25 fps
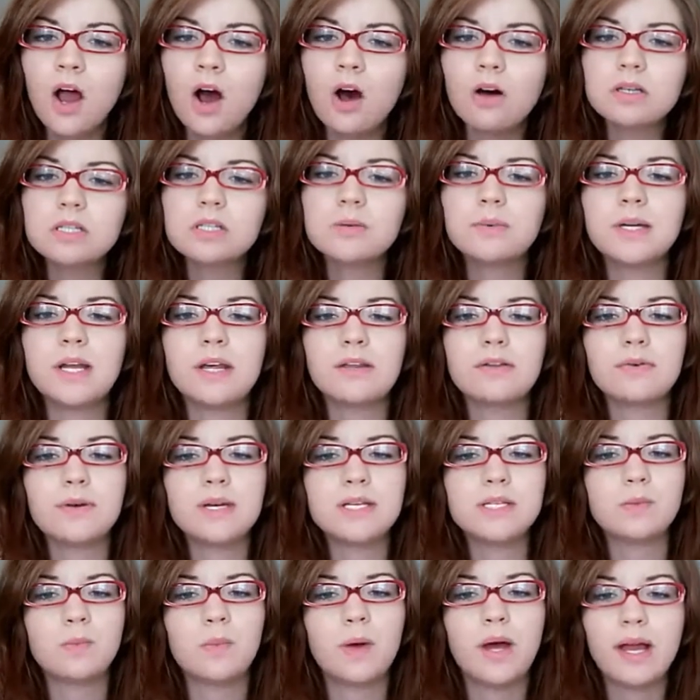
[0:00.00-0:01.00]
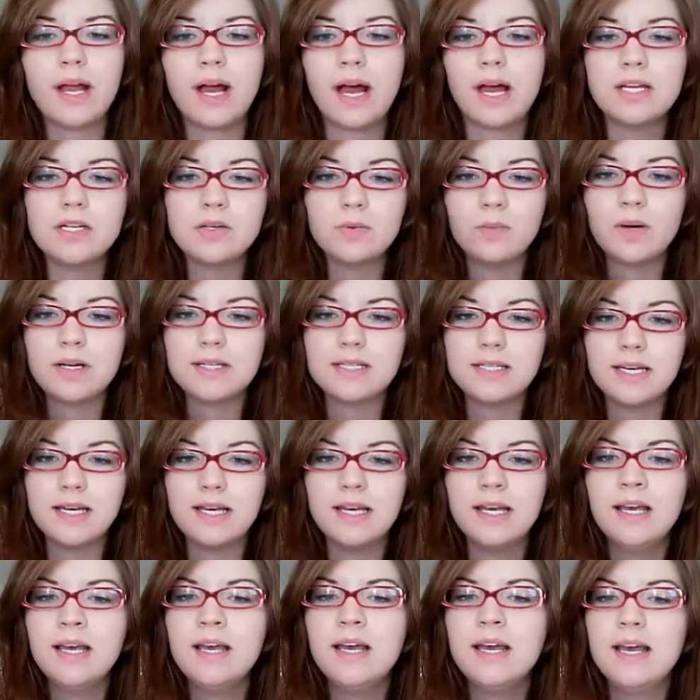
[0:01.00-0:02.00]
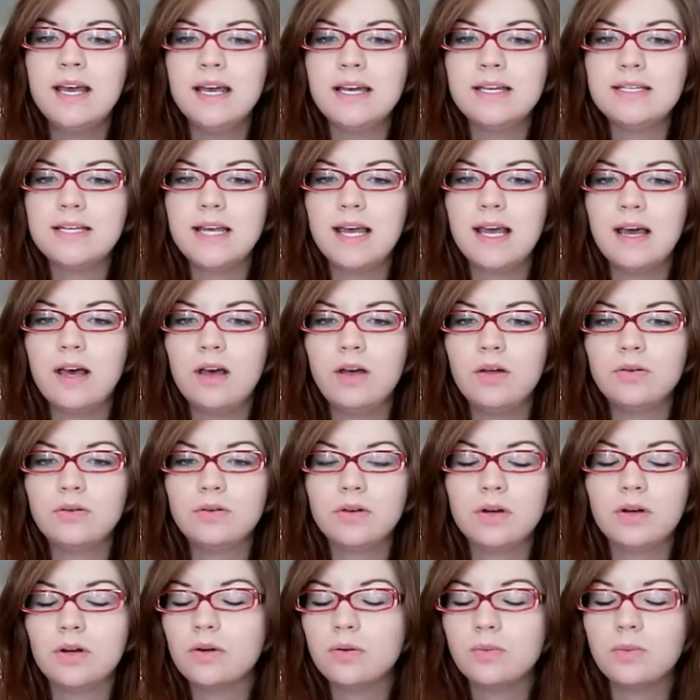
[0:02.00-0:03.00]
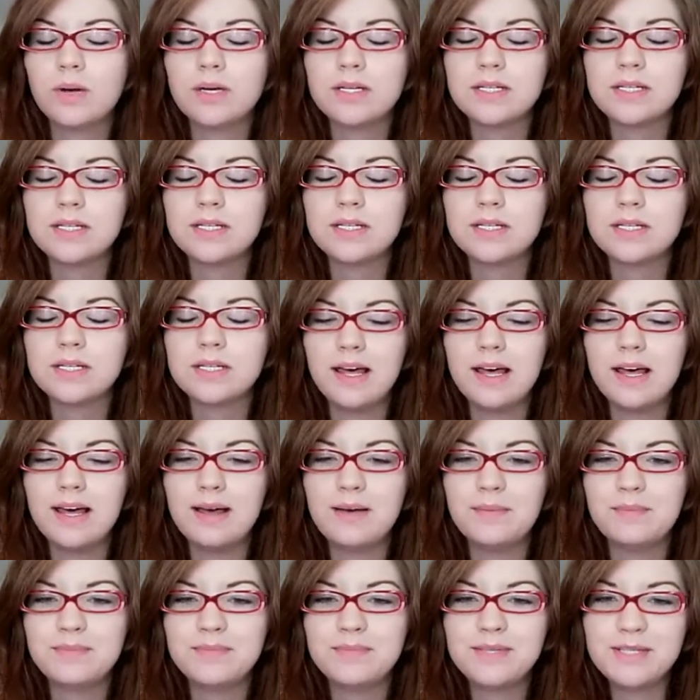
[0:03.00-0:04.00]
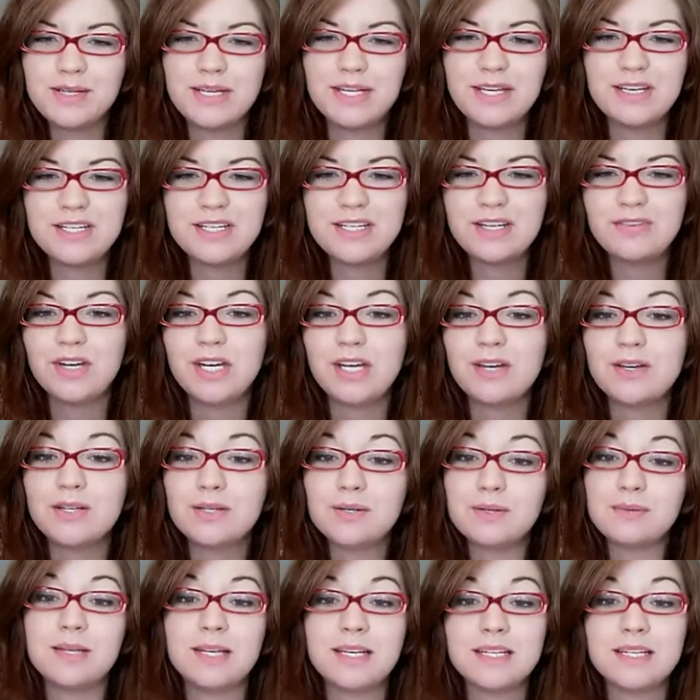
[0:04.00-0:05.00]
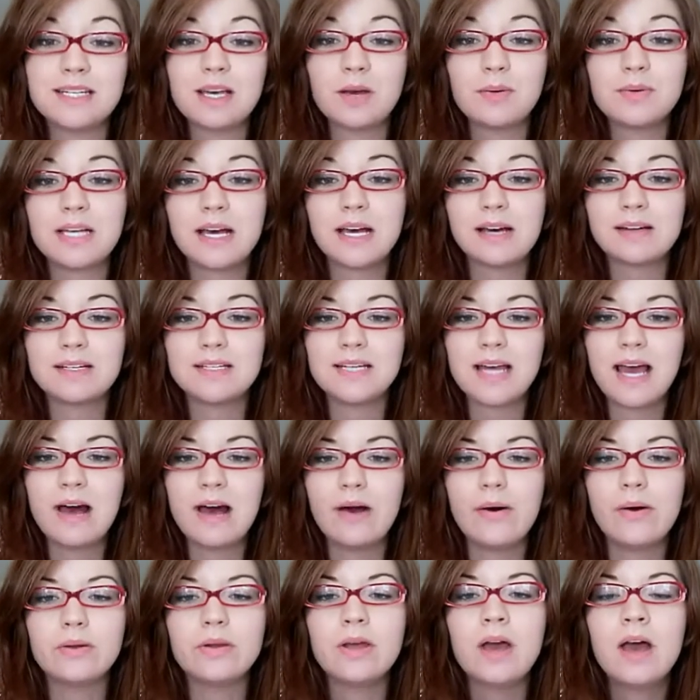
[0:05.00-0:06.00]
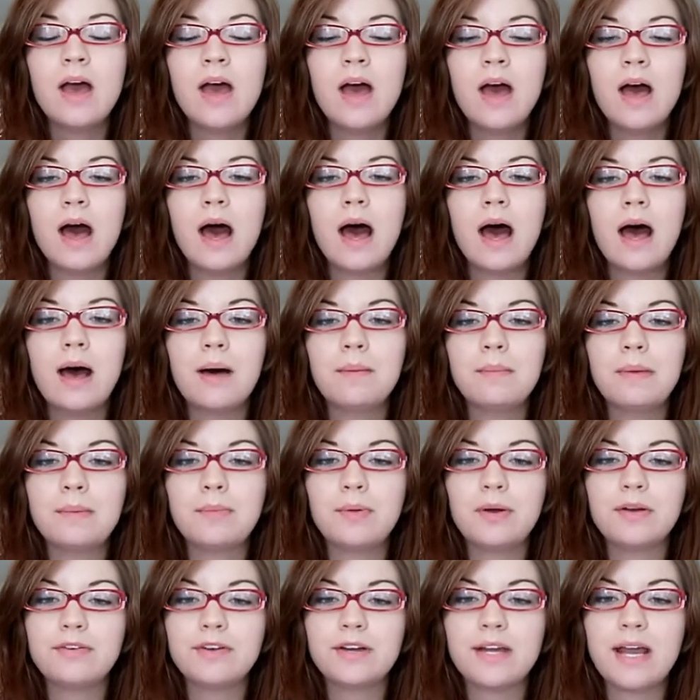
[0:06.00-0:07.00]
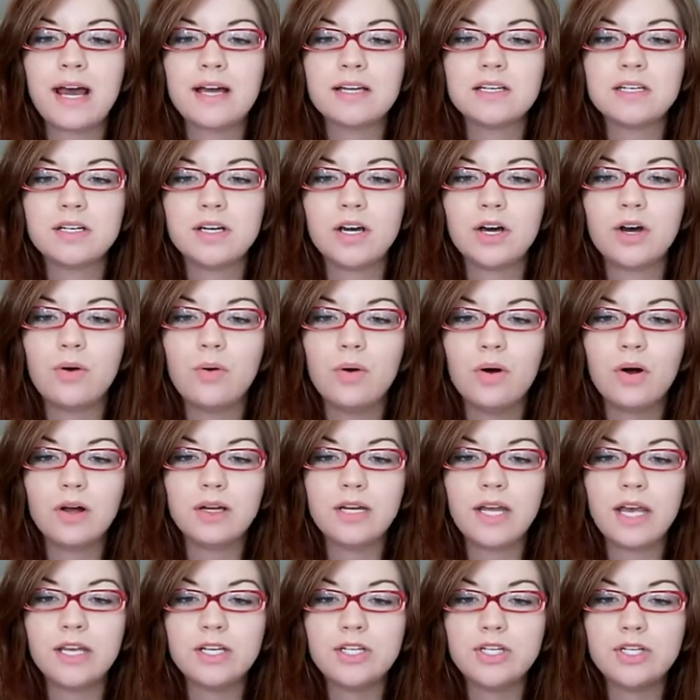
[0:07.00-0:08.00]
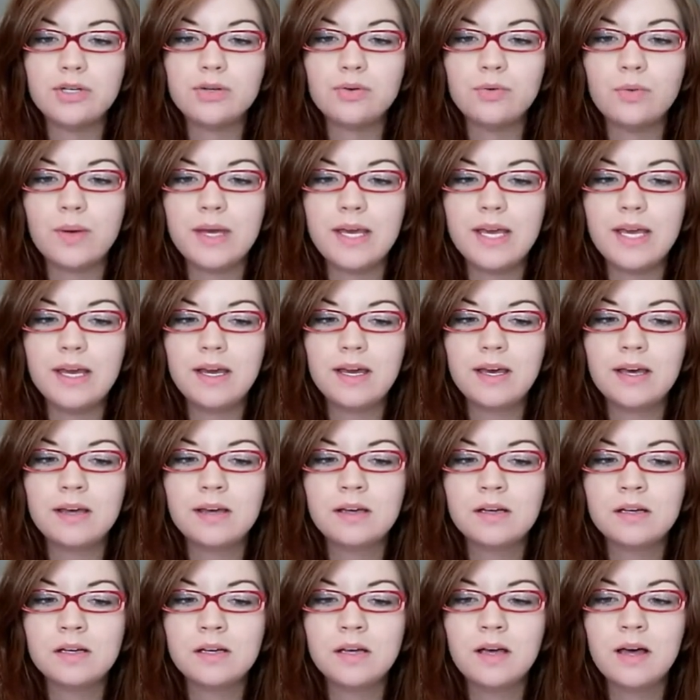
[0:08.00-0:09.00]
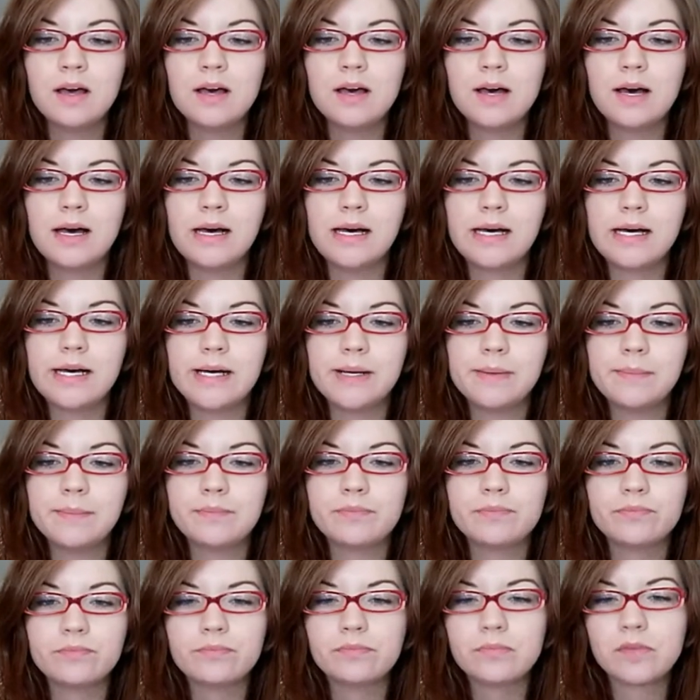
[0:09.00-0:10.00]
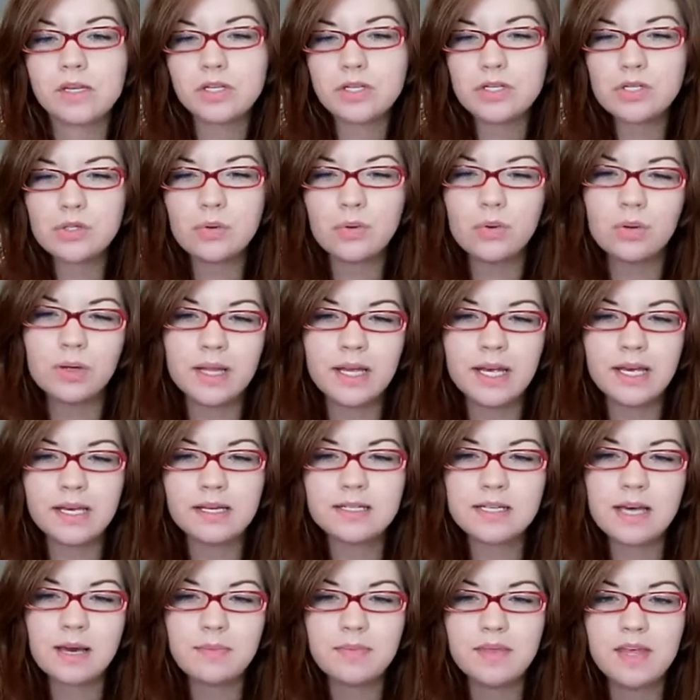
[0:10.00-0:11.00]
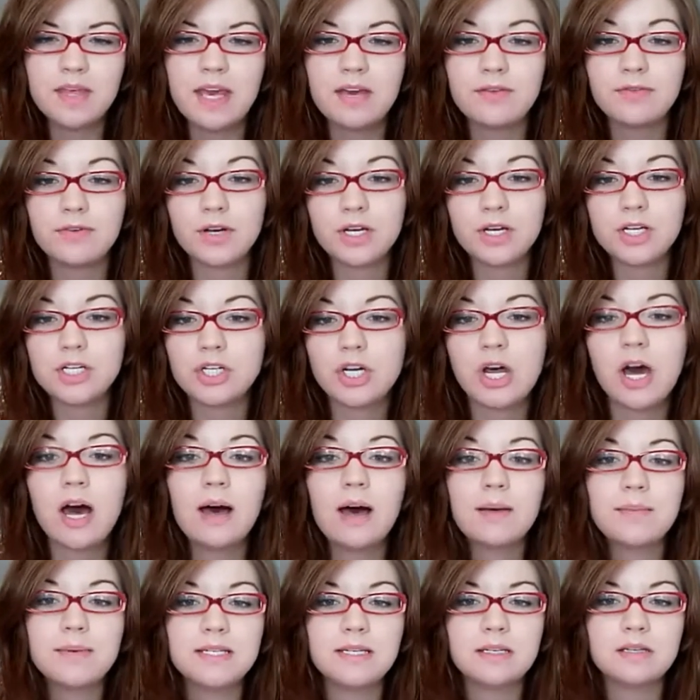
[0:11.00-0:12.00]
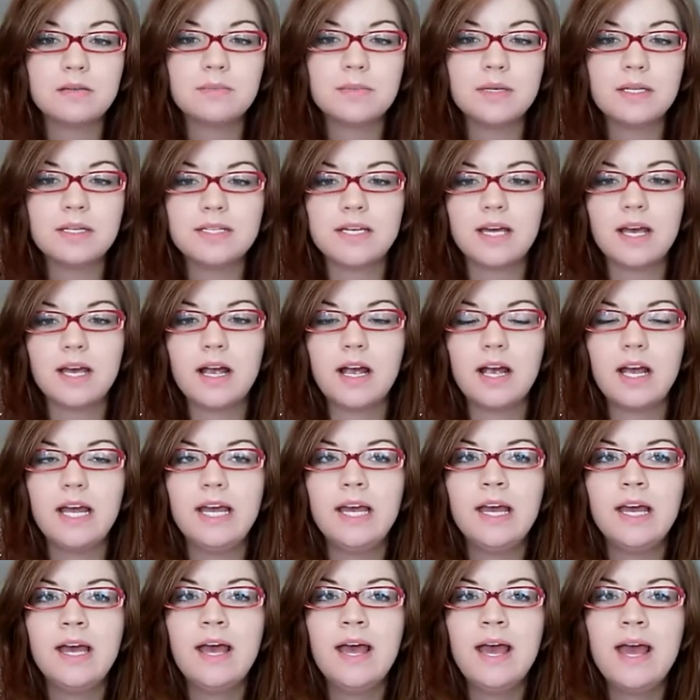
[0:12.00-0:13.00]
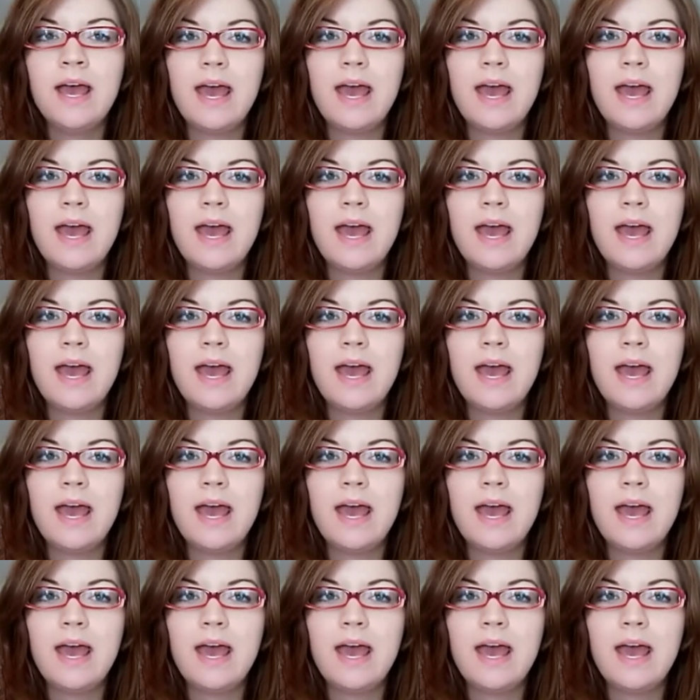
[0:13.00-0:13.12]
Also, another reason why I kind of wasn't in town or wasn't doing YouTube videos was because I was out of town. My boyfriend had to go on a 2-week schooling type thing for his job. He's in the military.